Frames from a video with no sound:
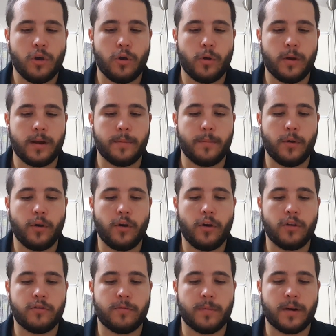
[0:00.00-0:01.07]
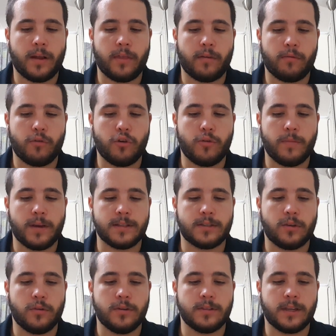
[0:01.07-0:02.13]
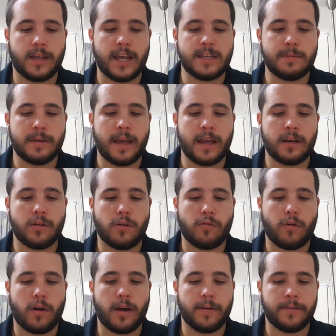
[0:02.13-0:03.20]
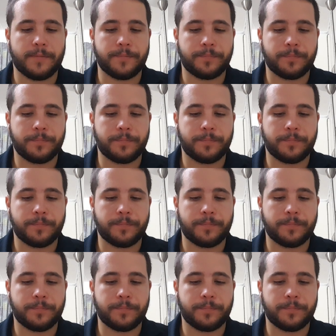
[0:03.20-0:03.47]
who had emerged from another room as soon as the guests began to arrive,